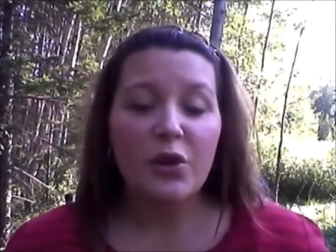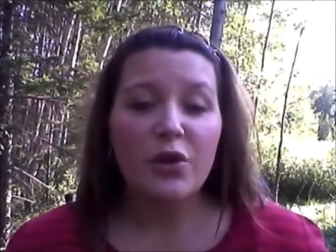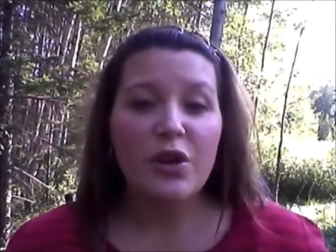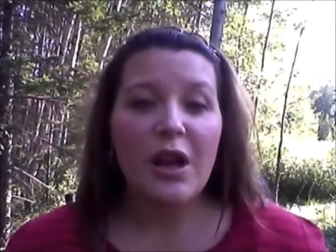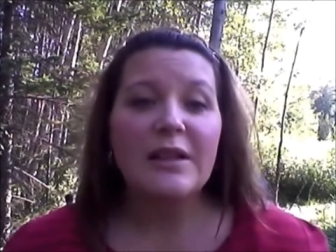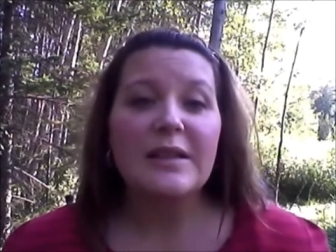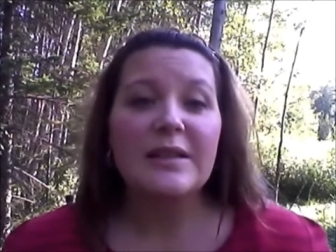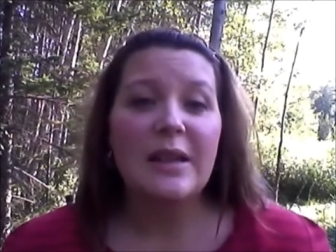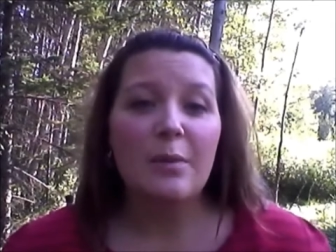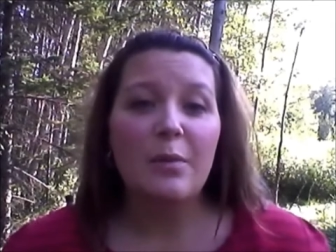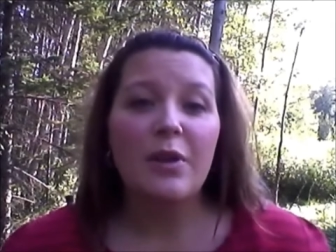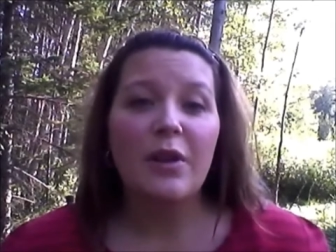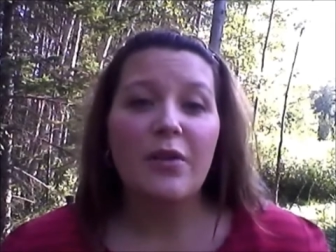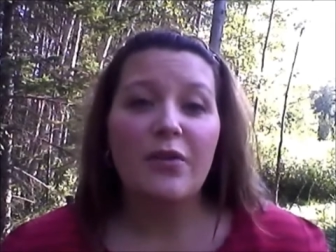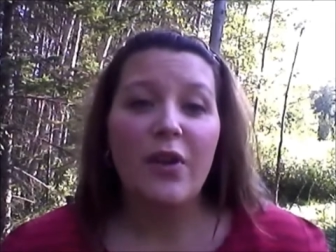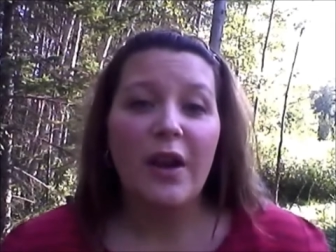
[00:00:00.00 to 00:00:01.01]
you're not
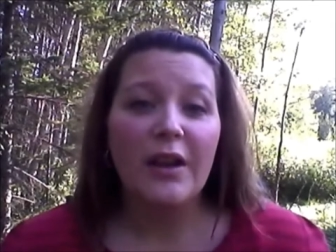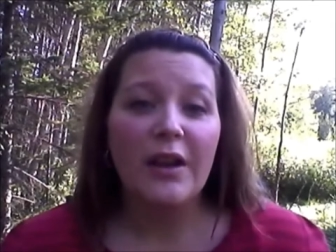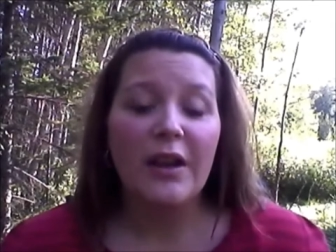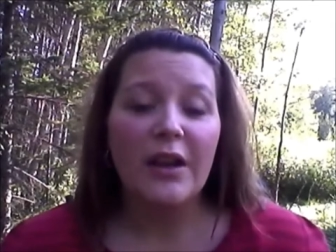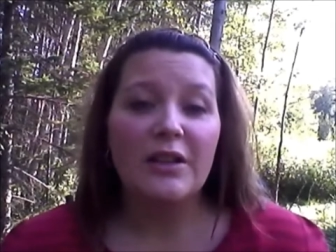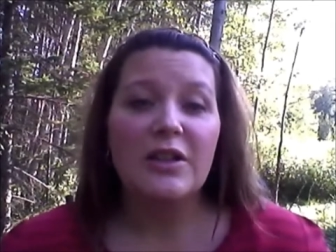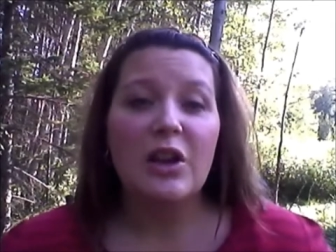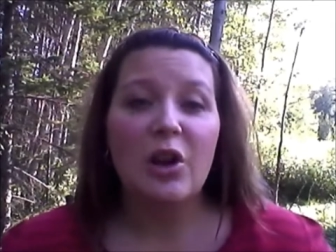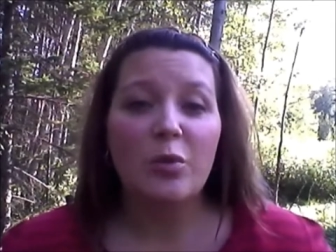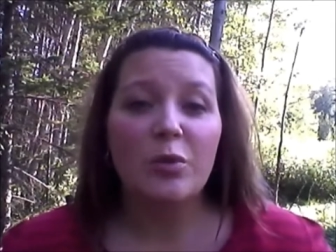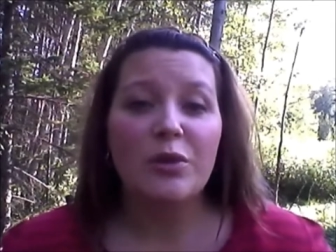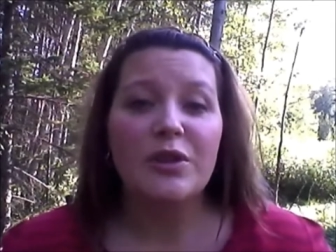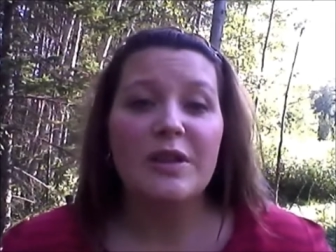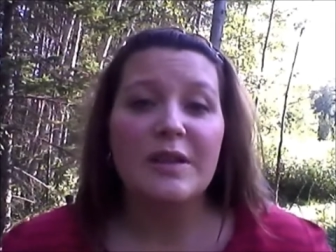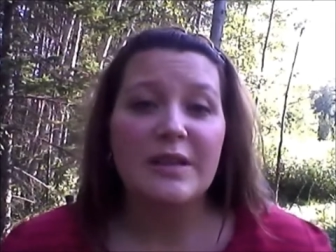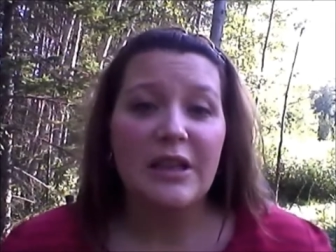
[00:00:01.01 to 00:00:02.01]
somebody fighting a terrible
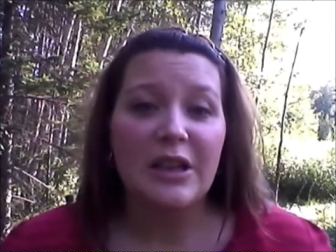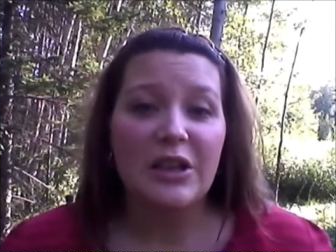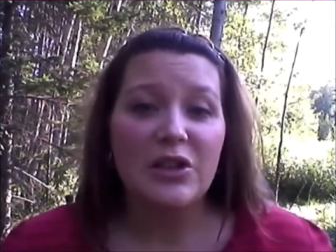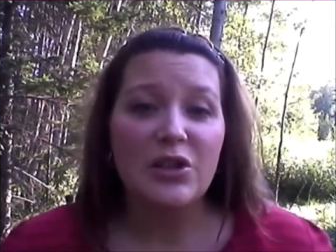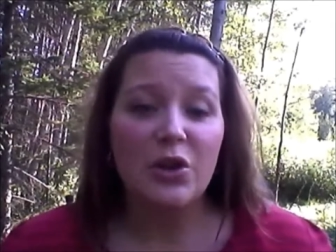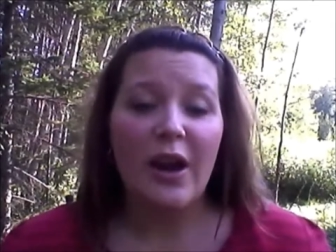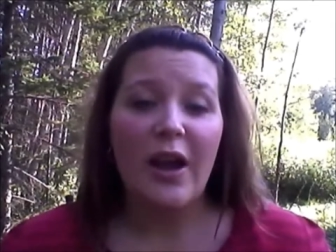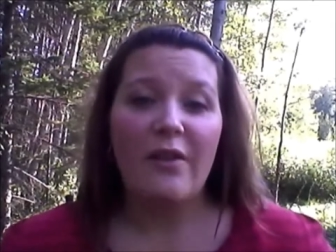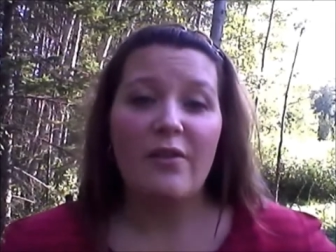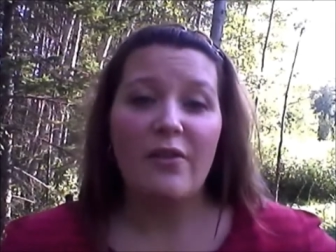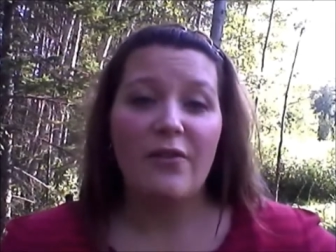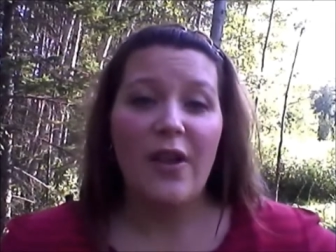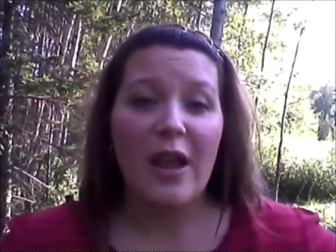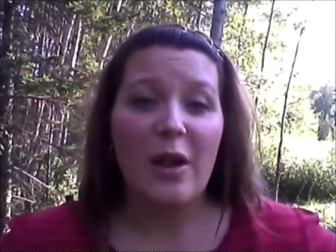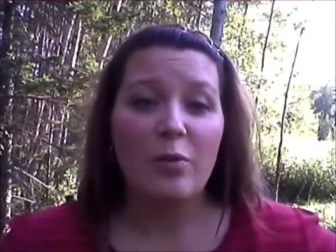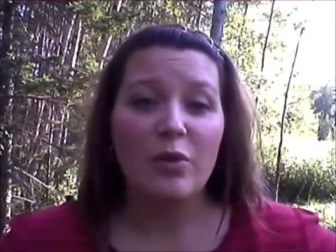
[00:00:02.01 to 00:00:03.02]
disease or have a
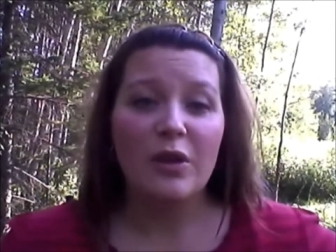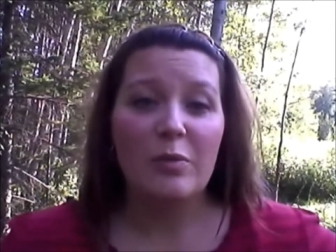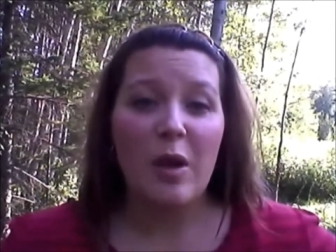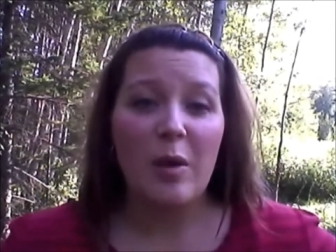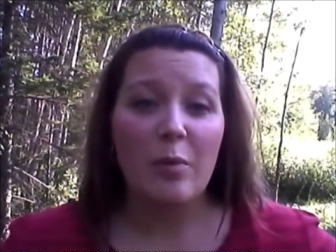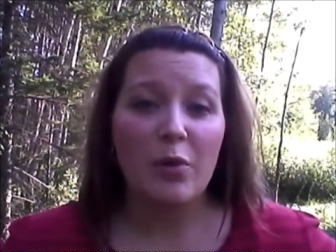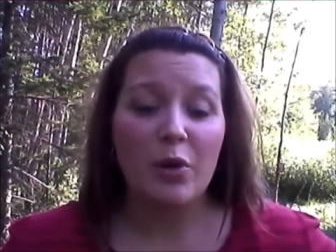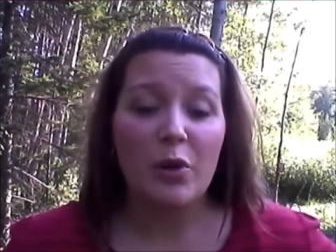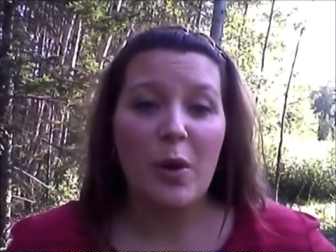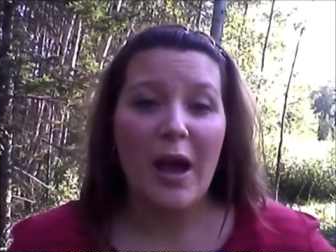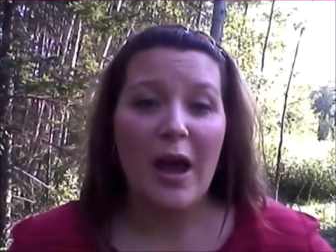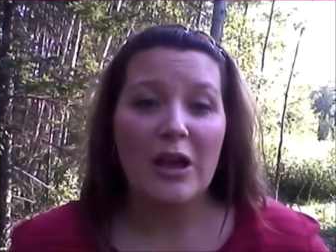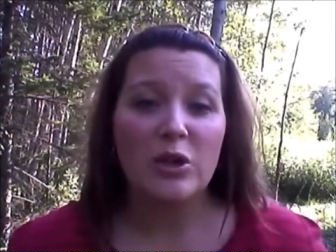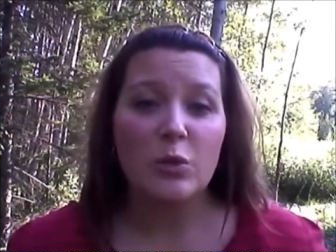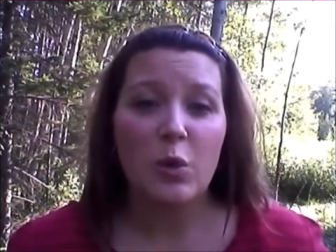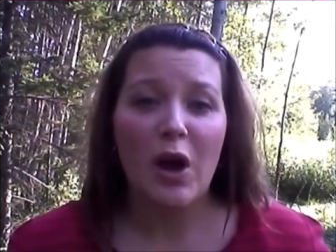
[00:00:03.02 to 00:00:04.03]
family member who
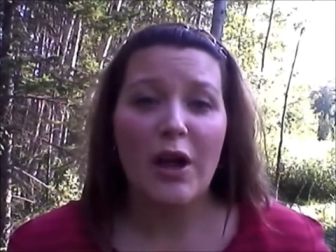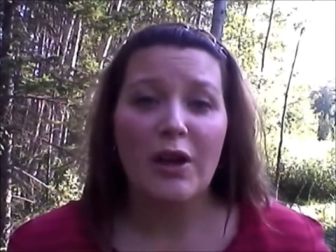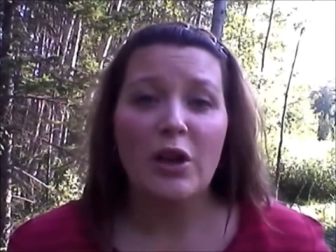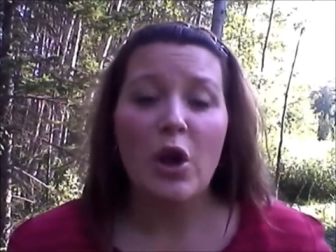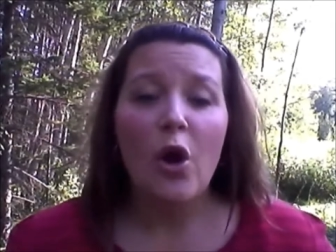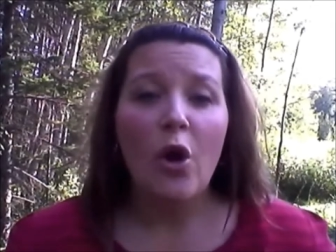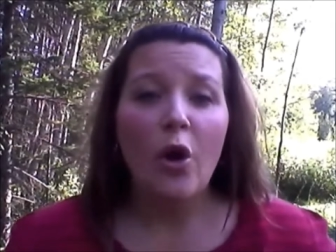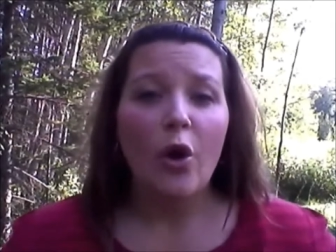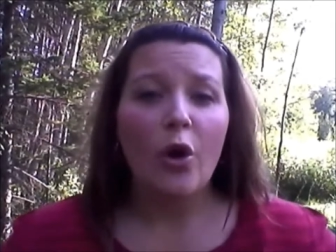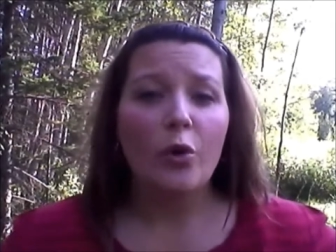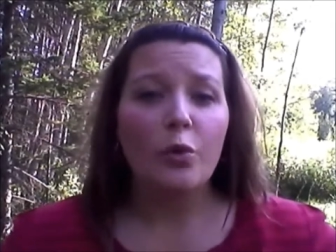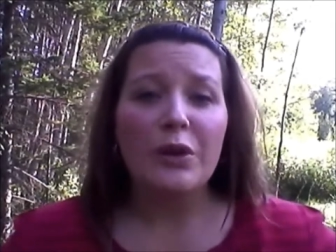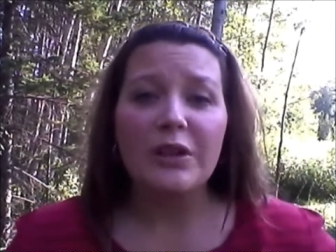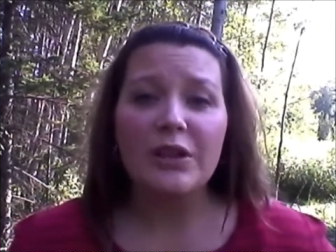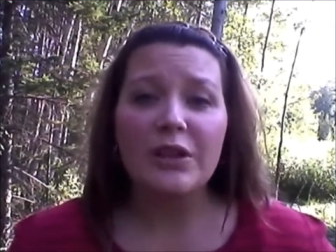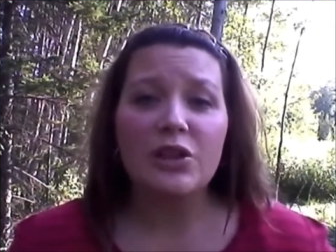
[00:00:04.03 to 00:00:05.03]
has one, or
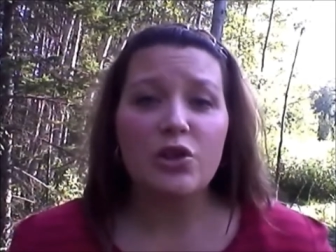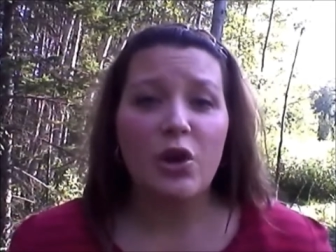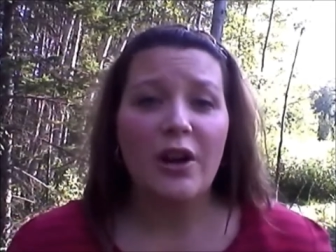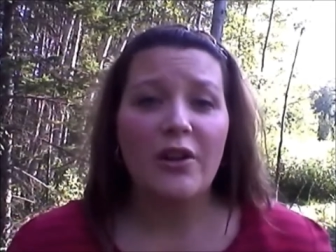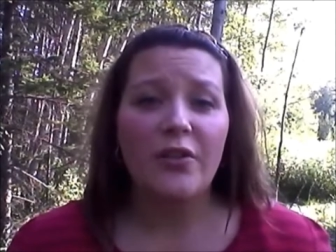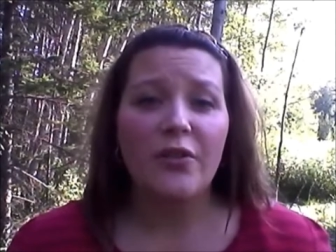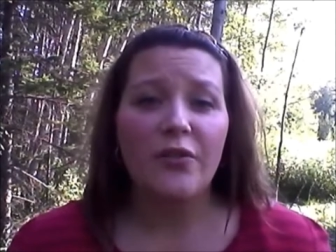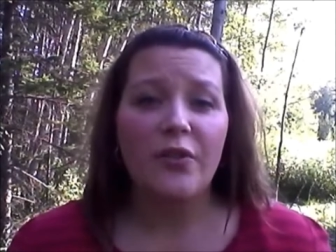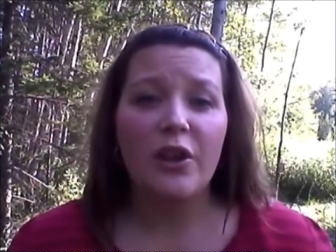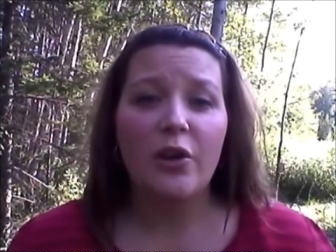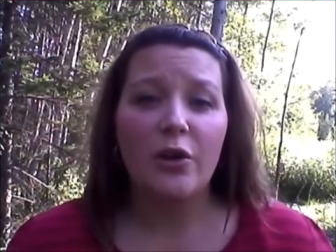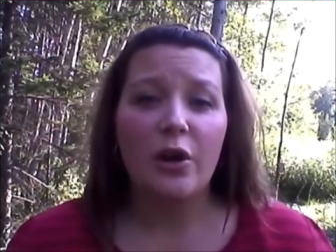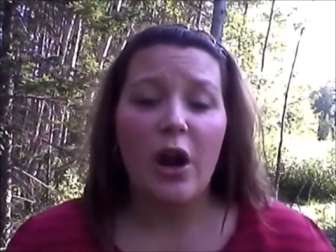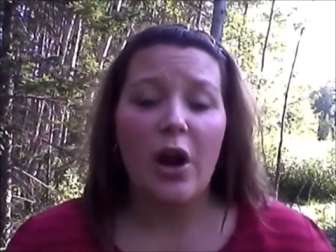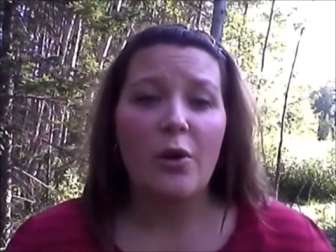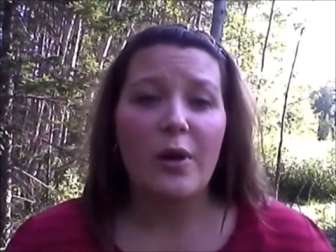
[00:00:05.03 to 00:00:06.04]
really trying to
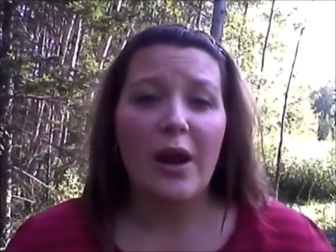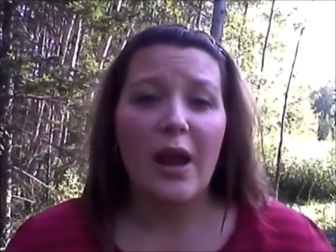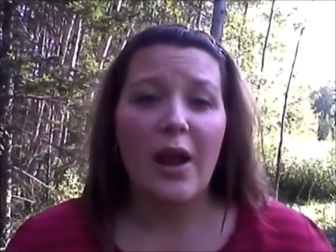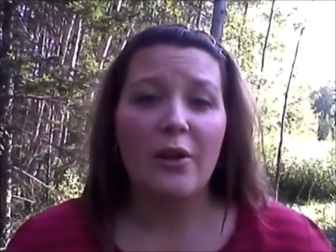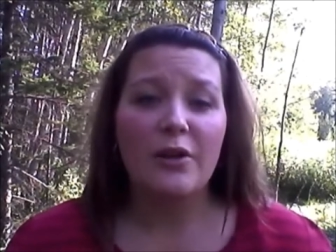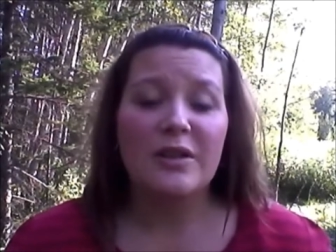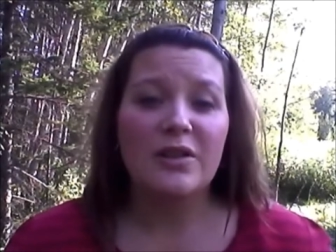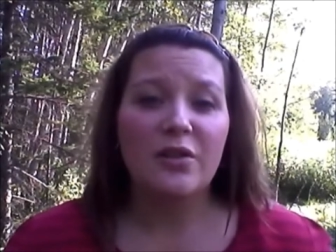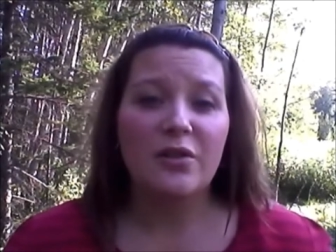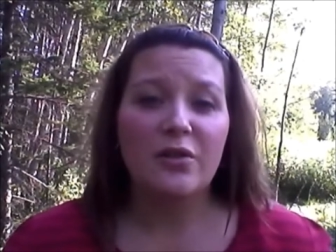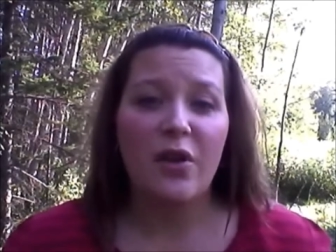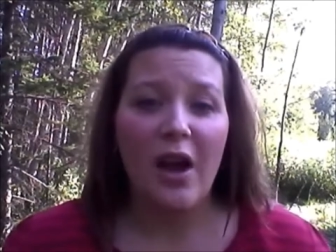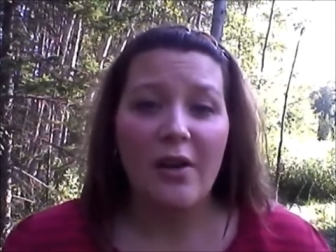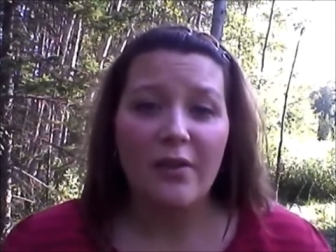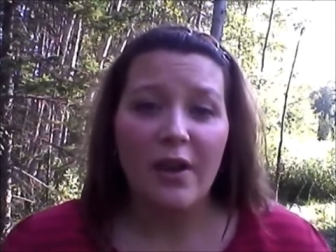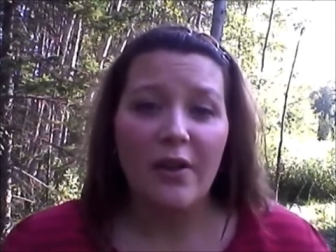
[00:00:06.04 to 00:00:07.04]
figure out how to
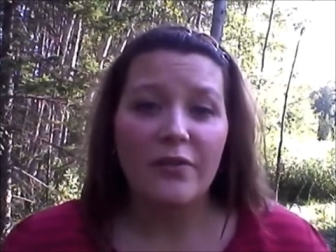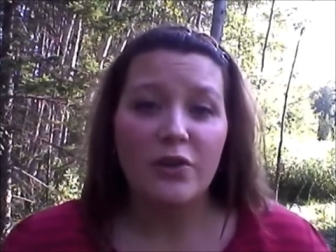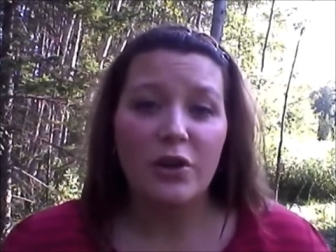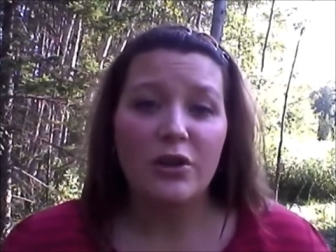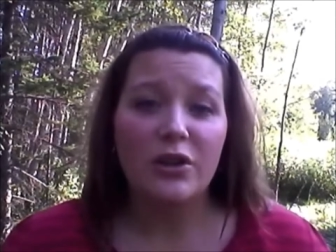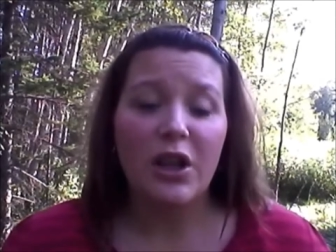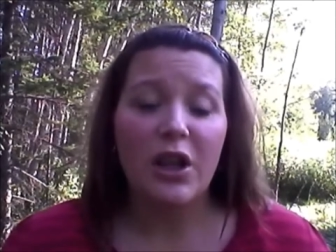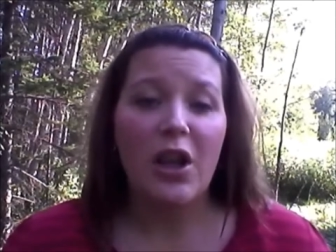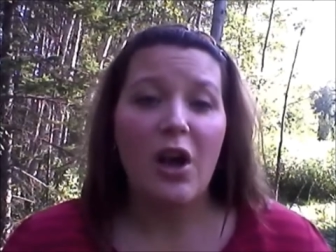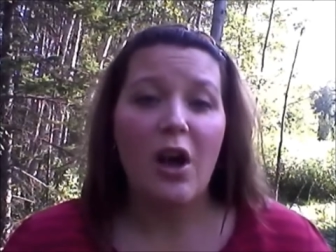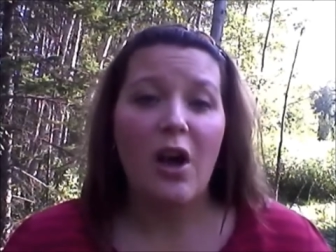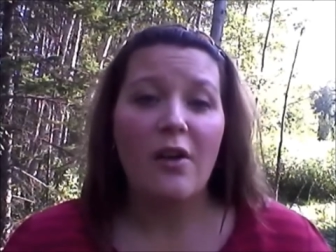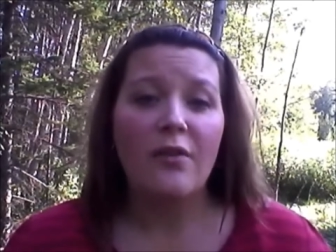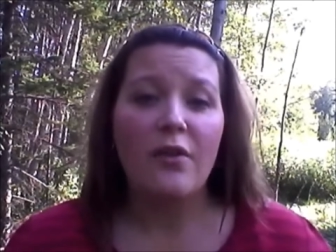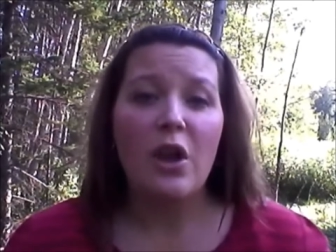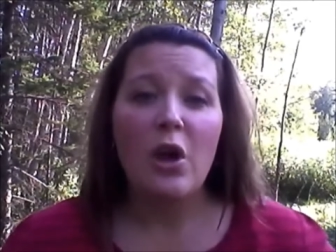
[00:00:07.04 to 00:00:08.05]
survive after a
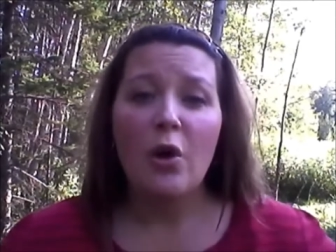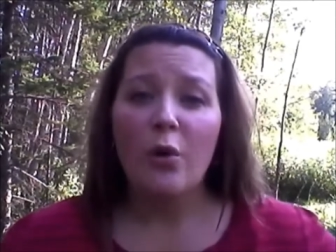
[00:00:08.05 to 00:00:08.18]
layoff,